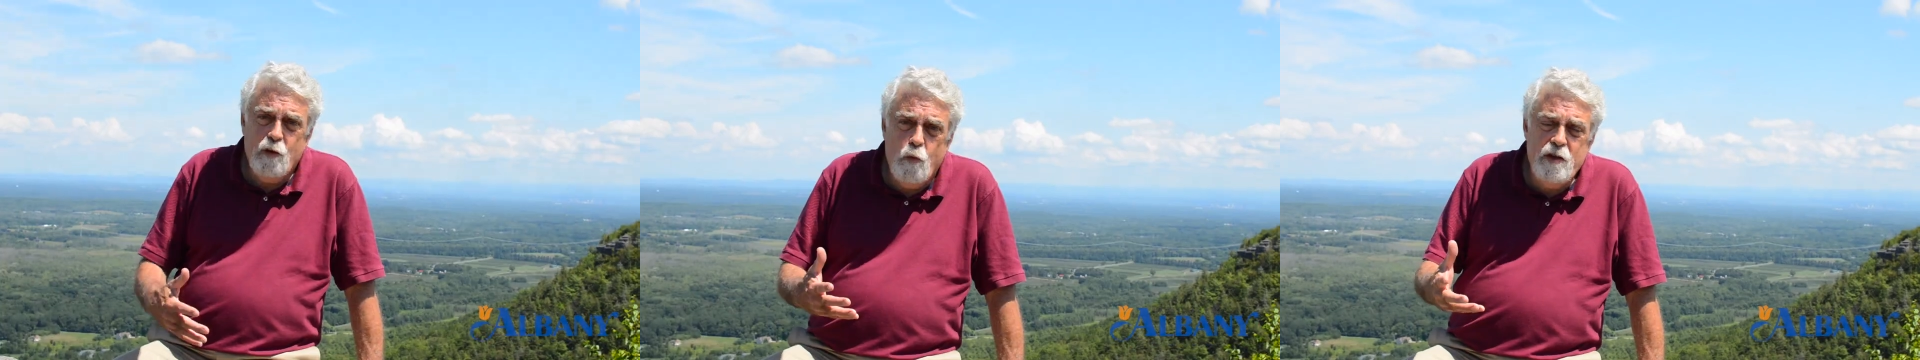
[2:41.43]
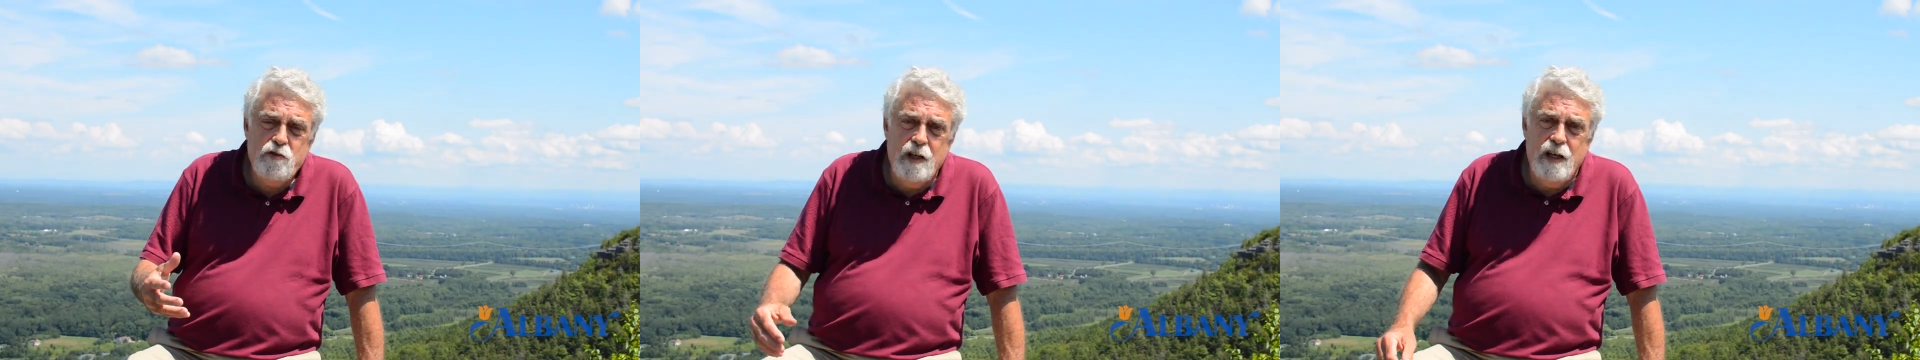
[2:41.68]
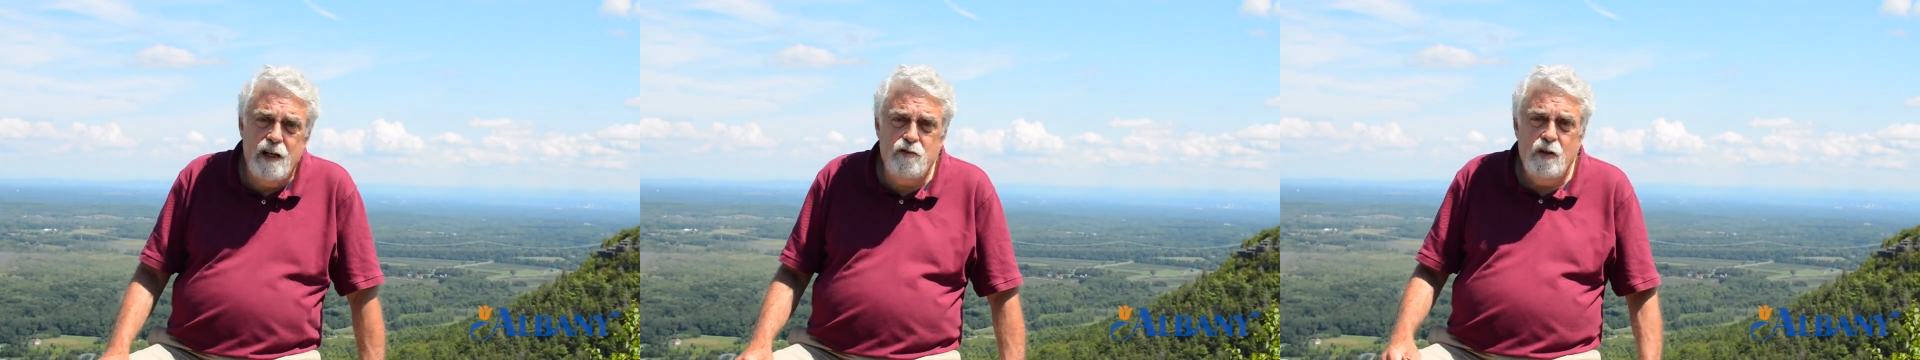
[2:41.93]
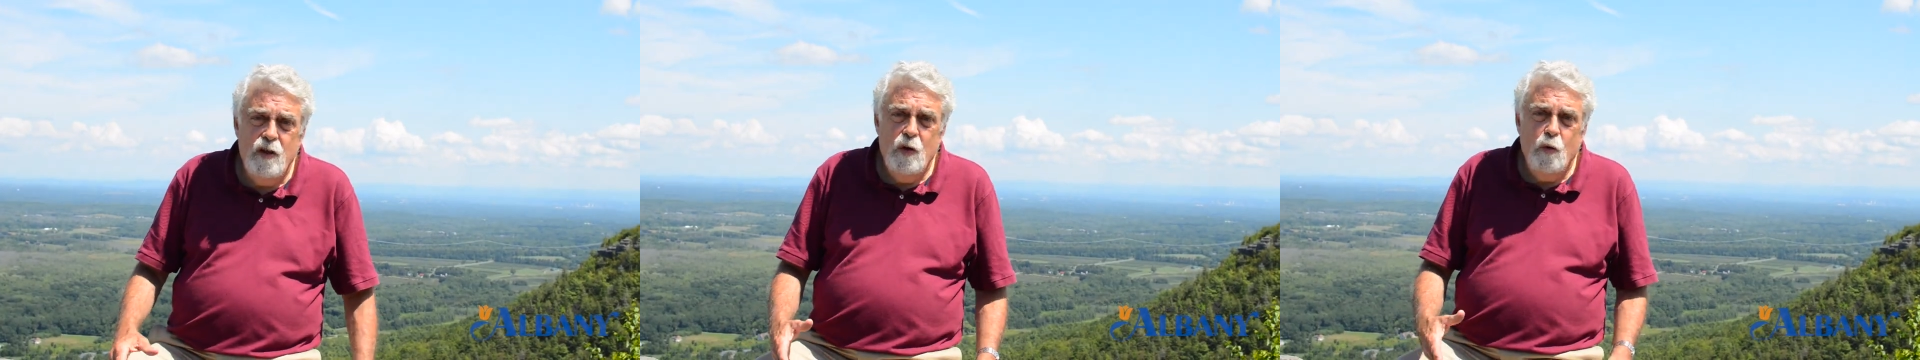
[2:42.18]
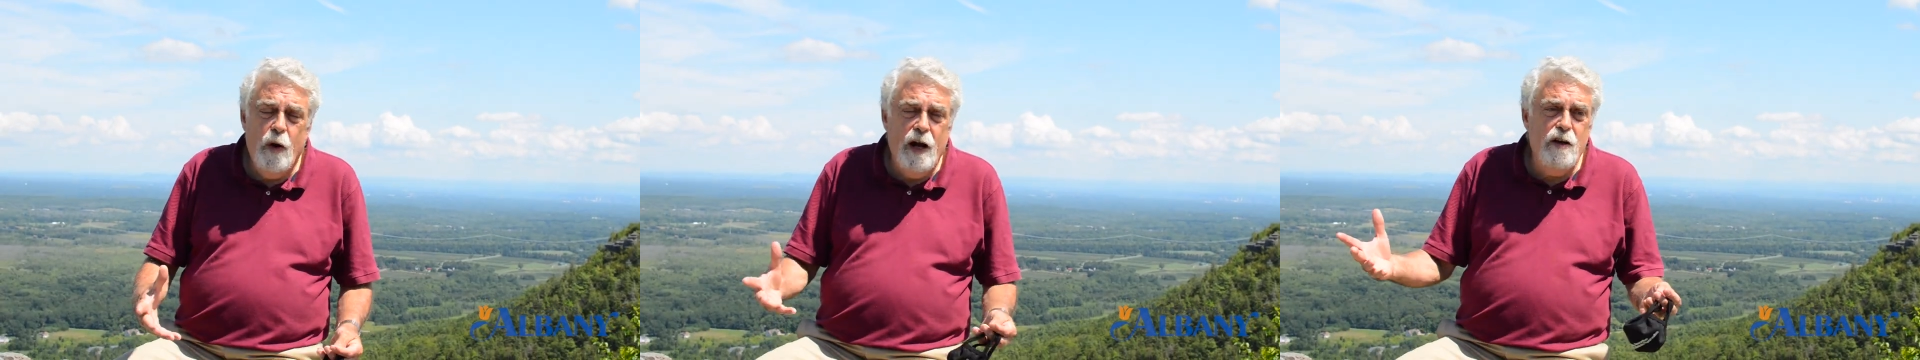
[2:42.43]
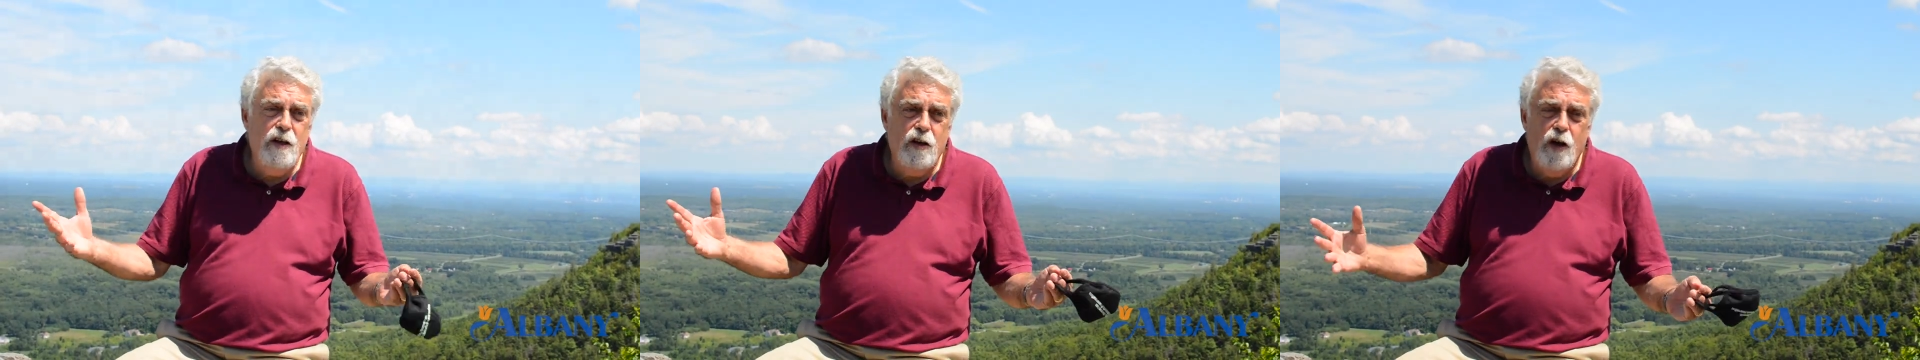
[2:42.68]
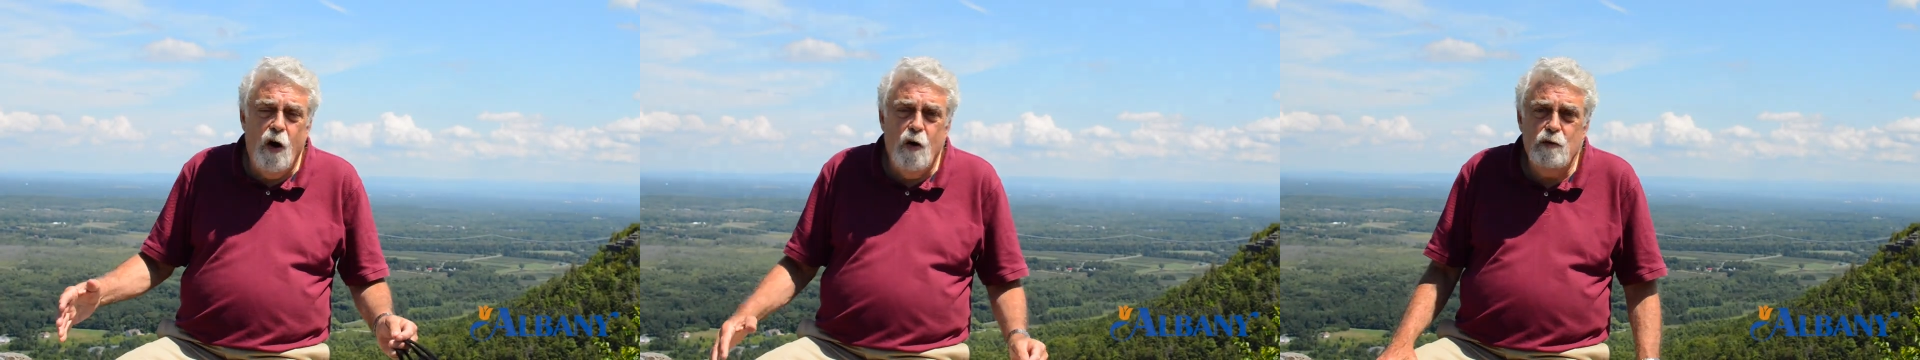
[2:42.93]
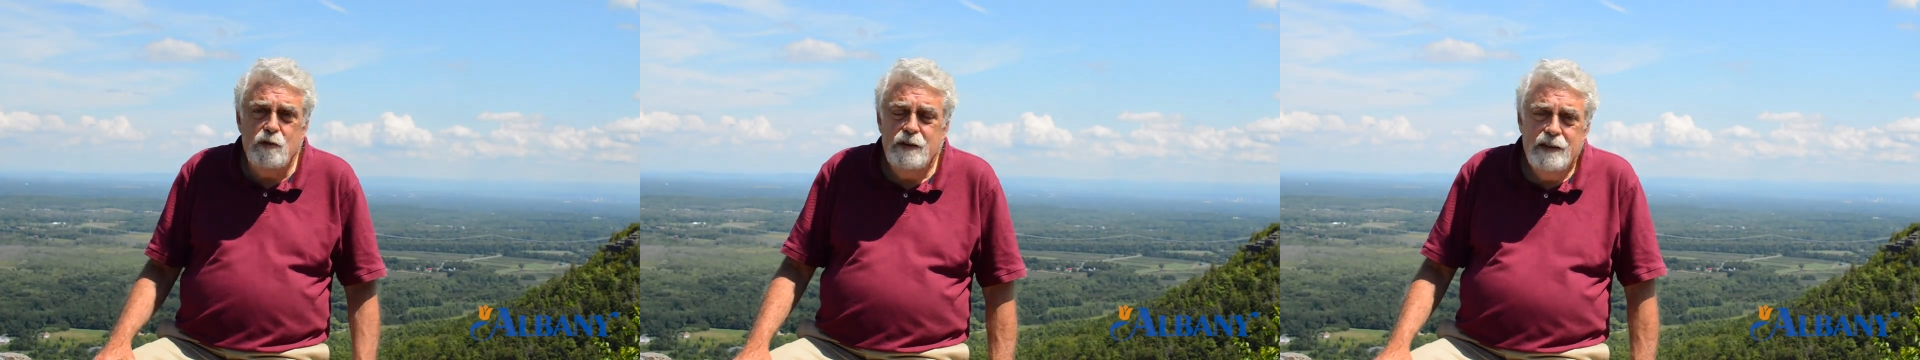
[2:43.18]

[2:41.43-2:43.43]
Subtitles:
The question is, where do you go